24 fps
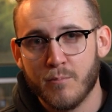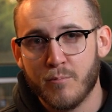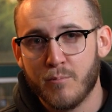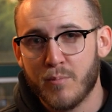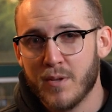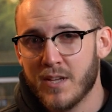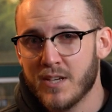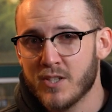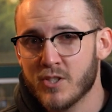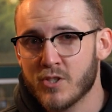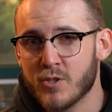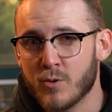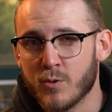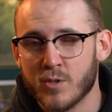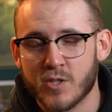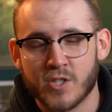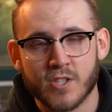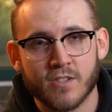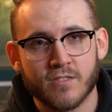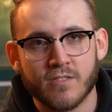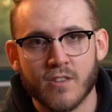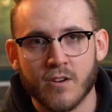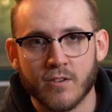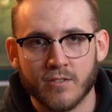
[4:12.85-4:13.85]
bench or
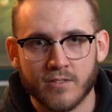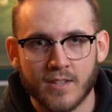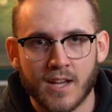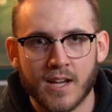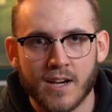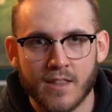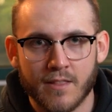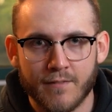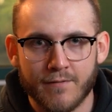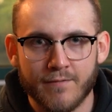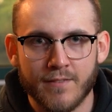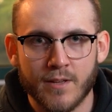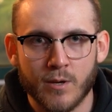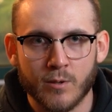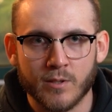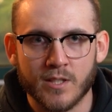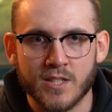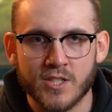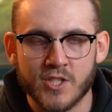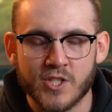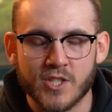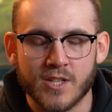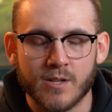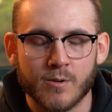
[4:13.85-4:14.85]
just their side of the field
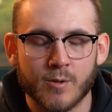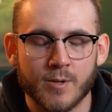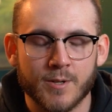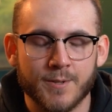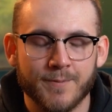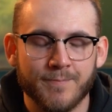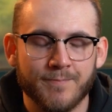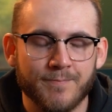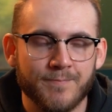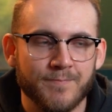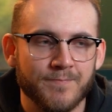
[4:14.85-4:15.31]
in general.